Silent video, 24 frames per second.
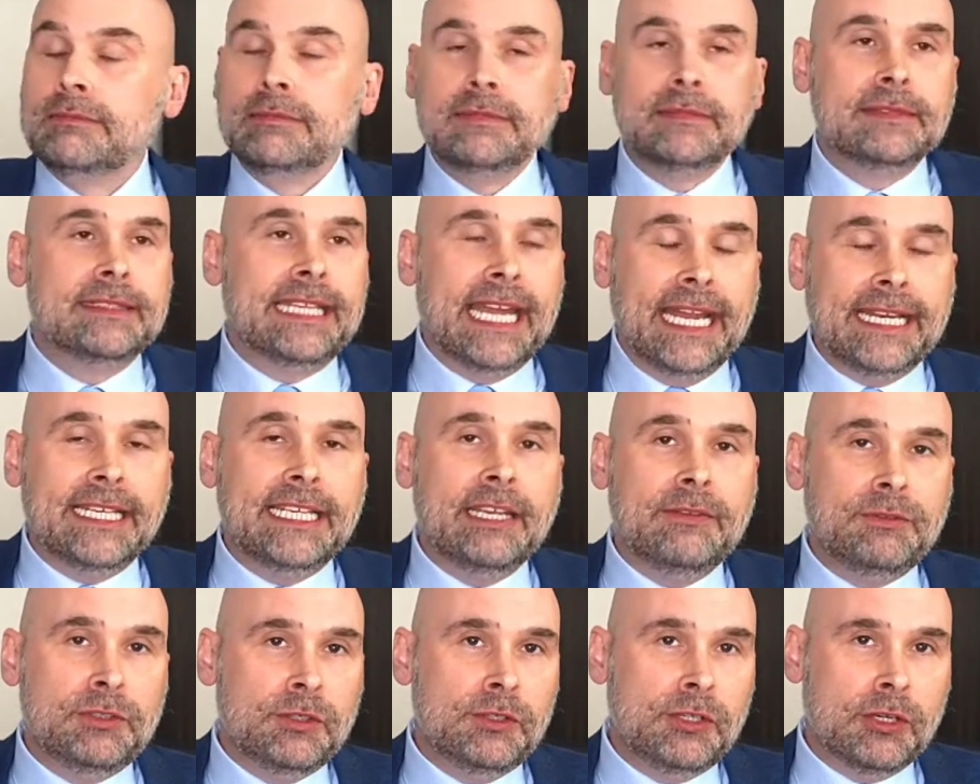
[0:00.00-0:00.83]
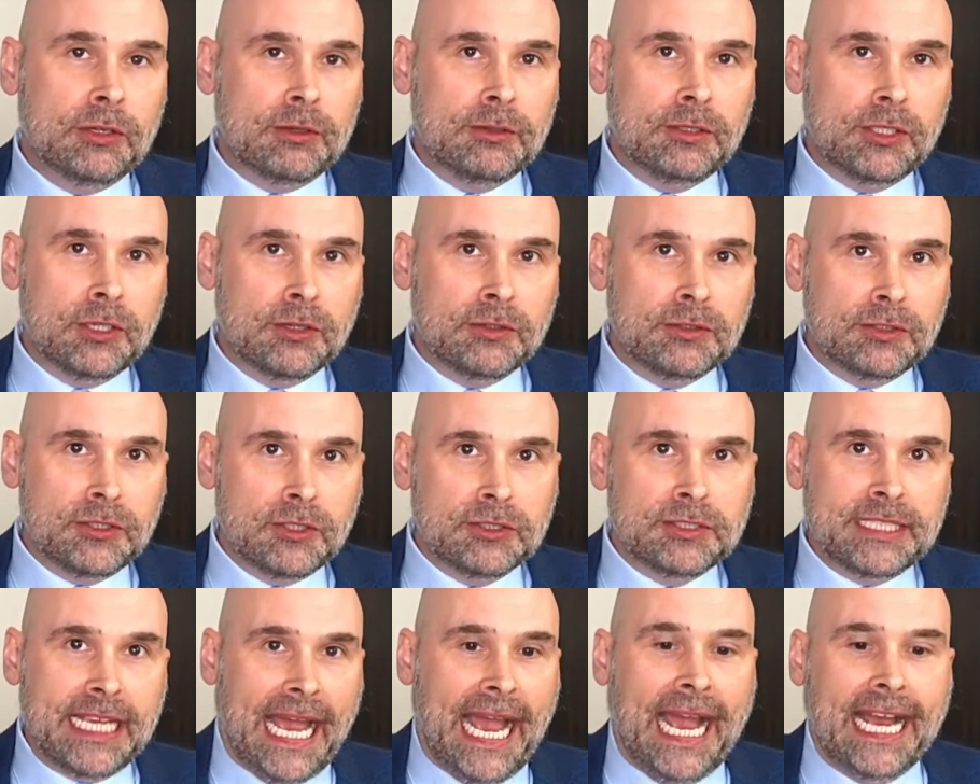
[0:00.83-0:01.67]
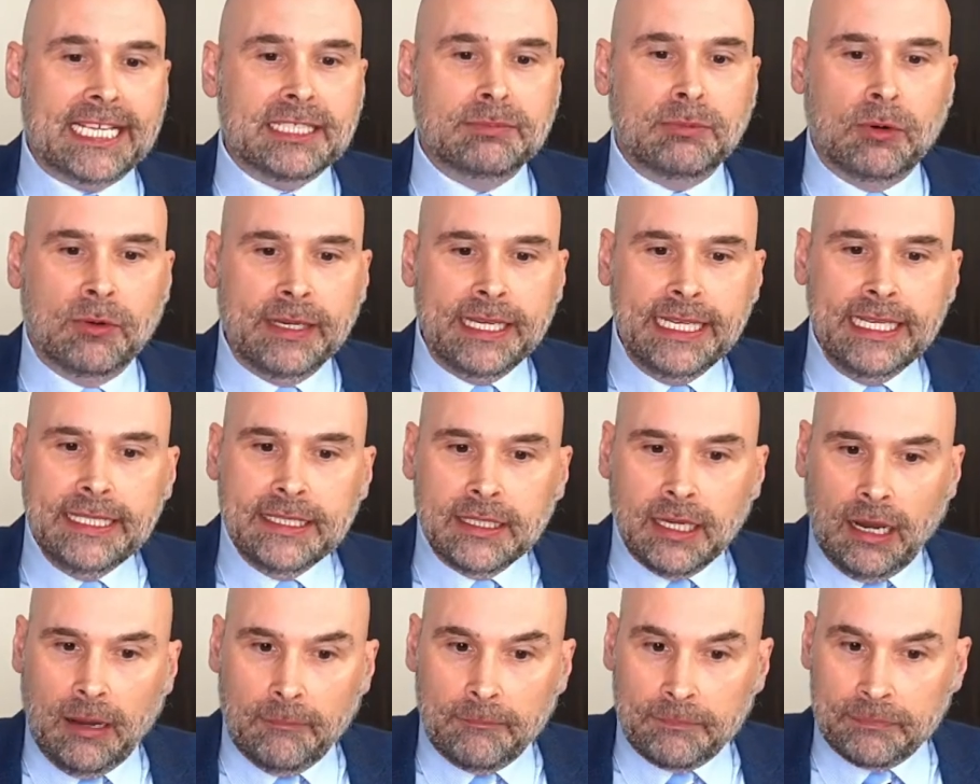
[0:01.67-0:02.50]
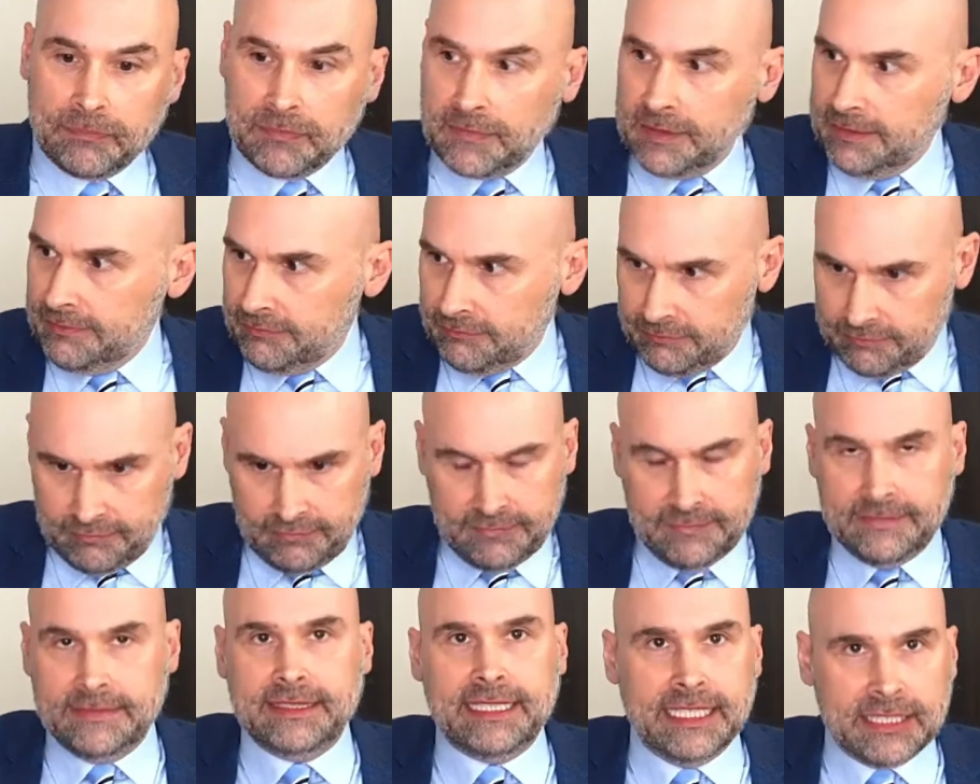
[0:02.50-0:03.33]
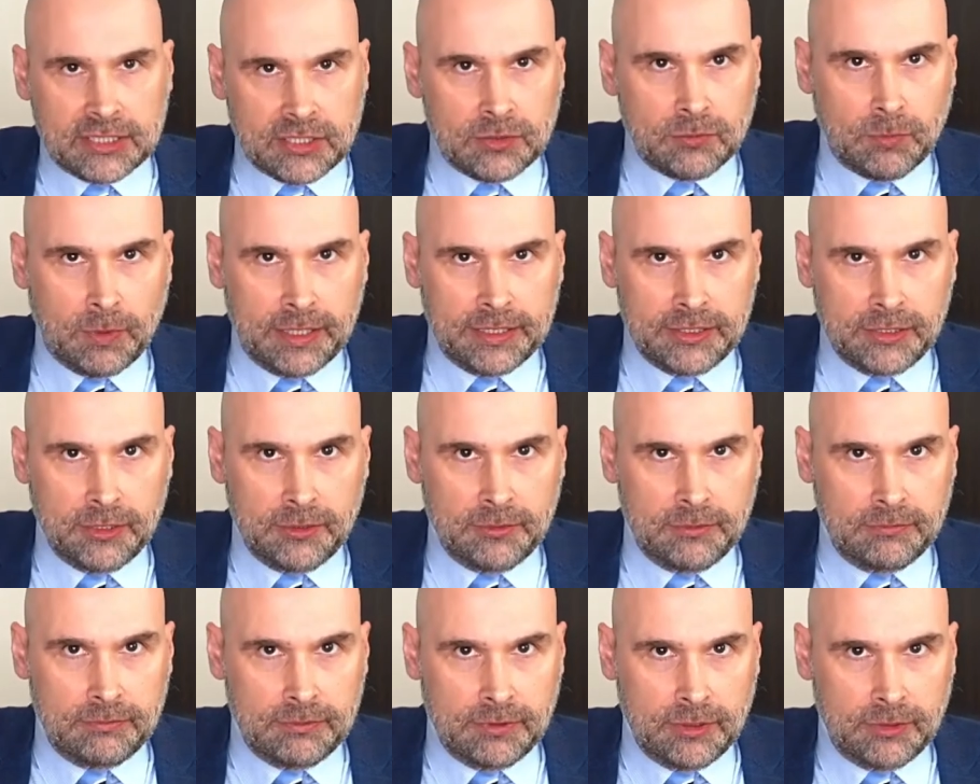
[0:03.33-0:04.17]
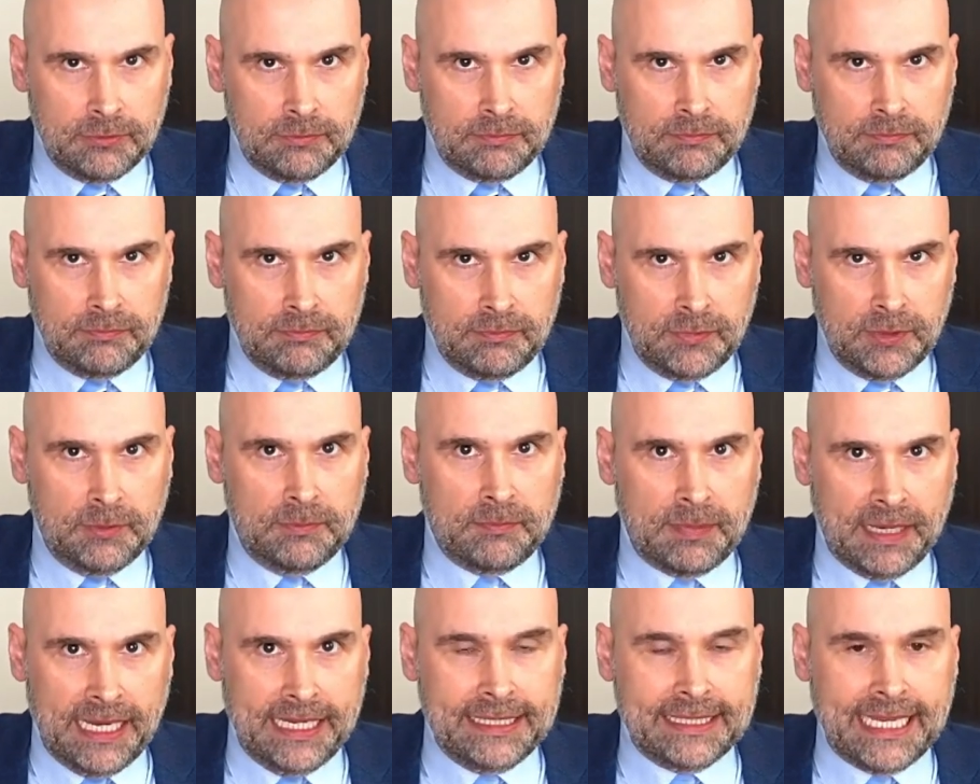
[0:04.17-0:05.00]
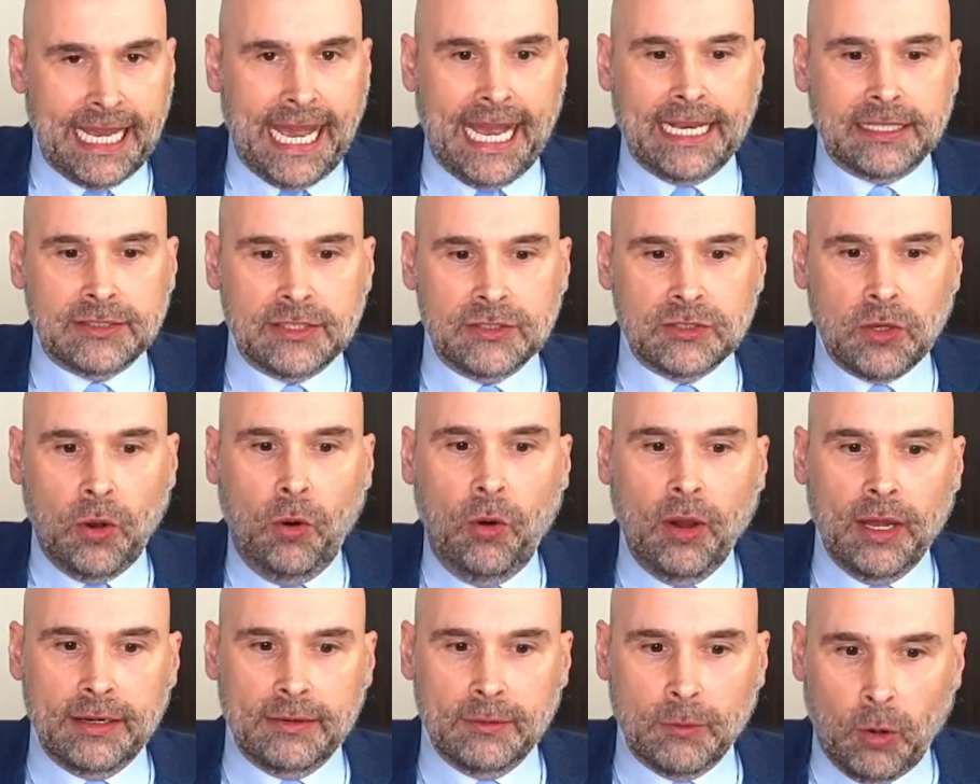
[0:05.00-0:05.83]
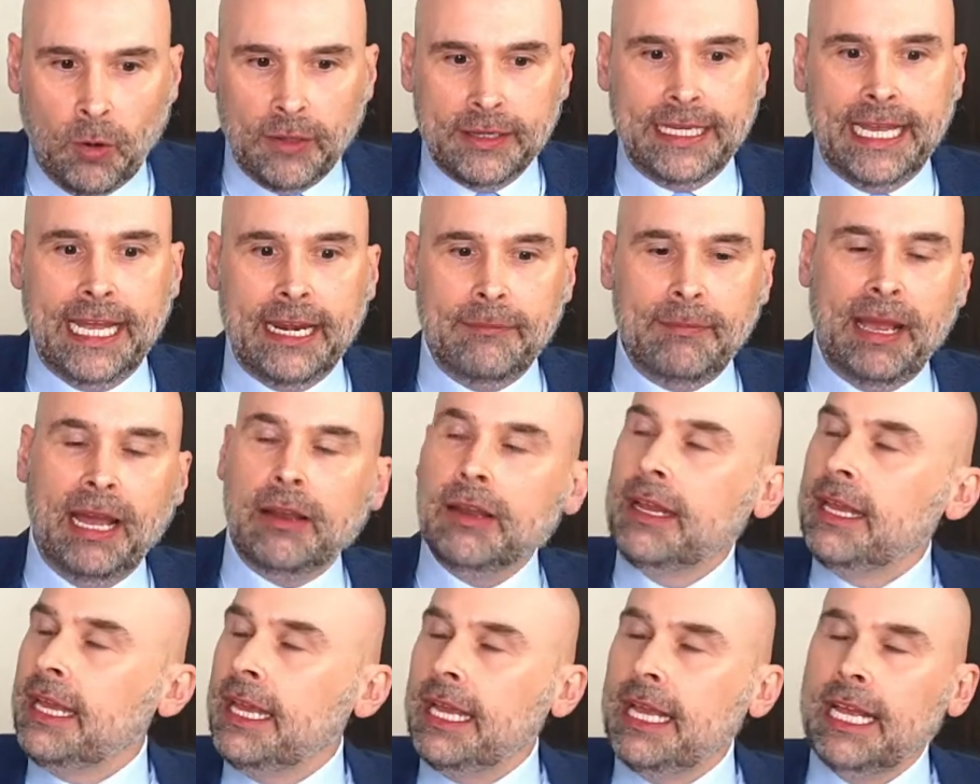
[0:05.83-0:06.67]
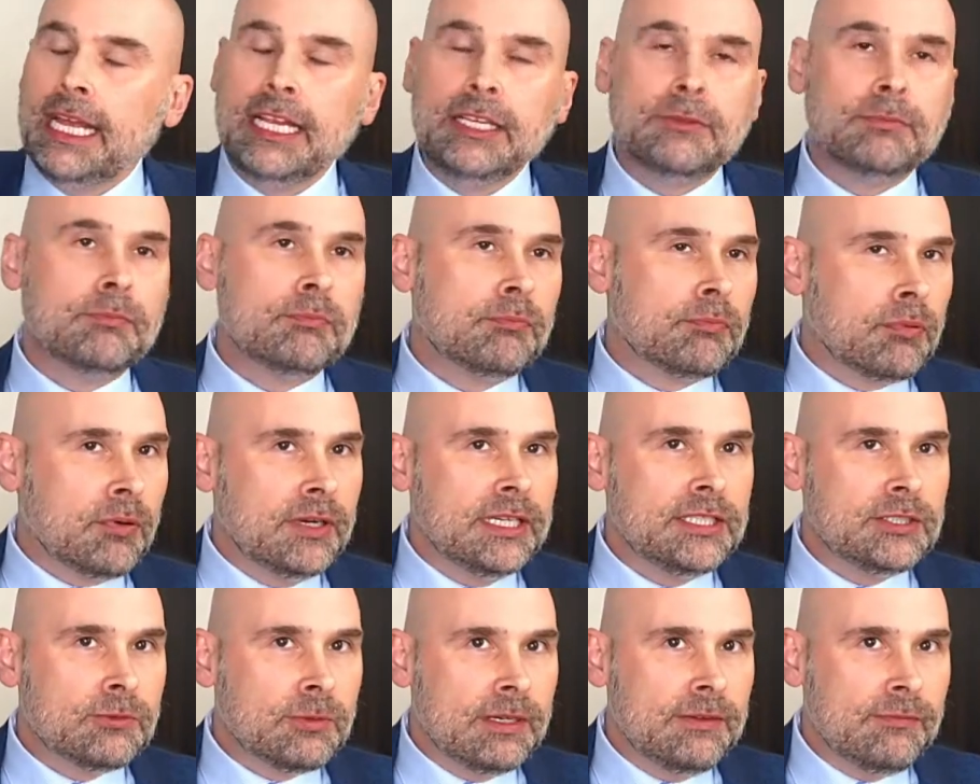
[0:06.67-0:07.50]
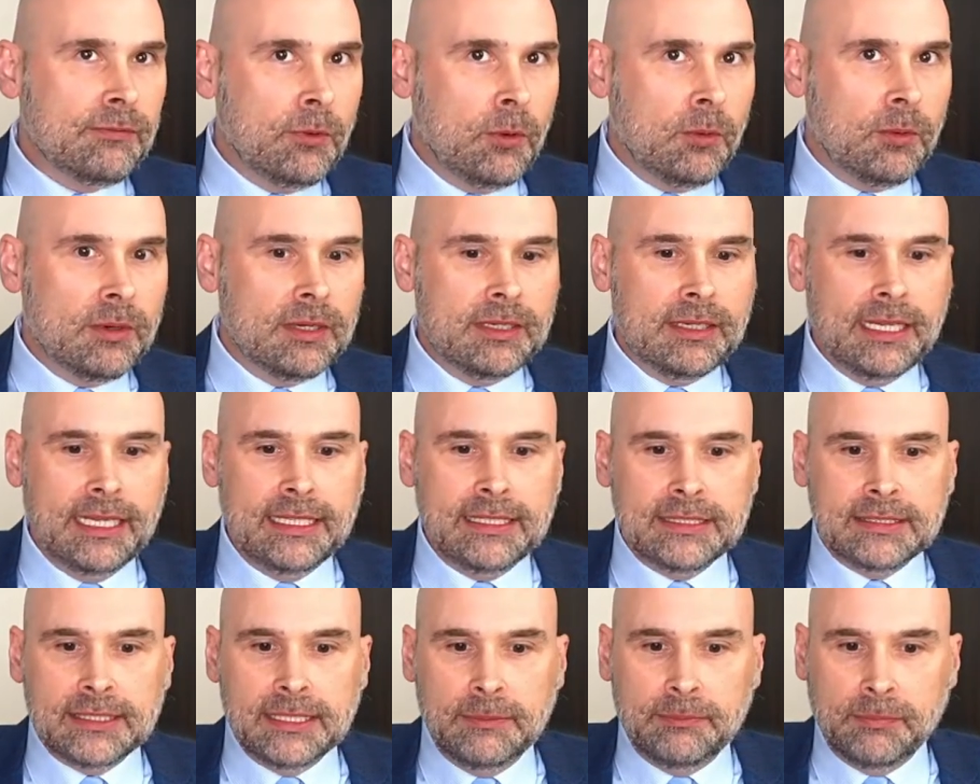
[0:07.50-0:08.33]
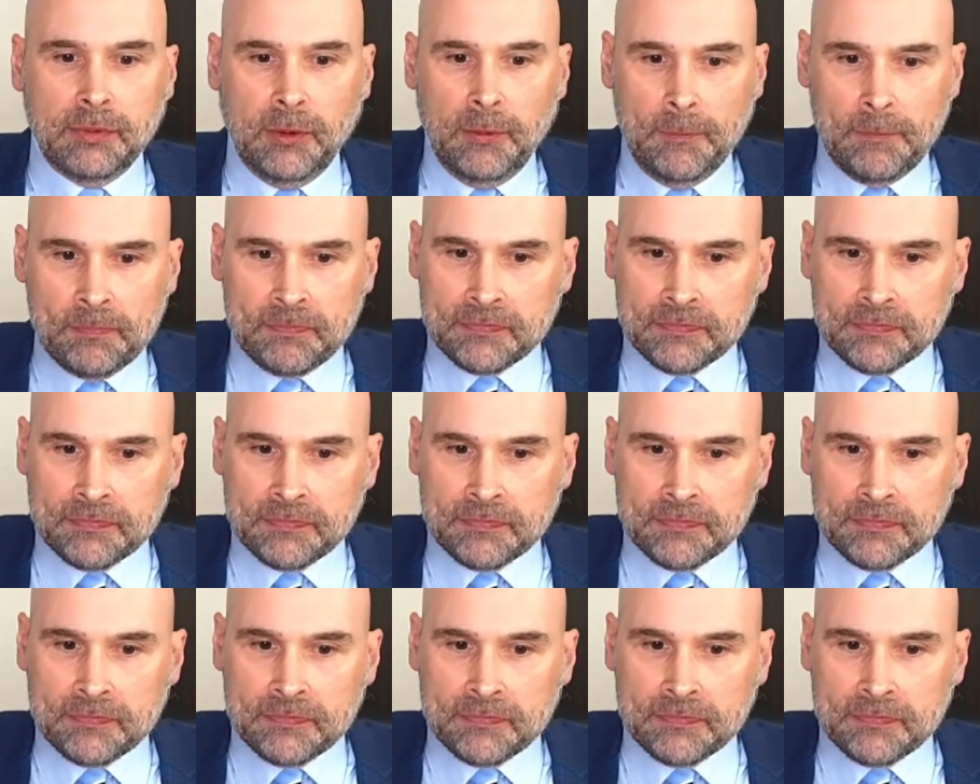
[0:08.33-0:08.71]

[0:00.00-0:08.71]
That gives you your taxable income. This is what you pay taxes on that amount. It's pretty straightforward and simple.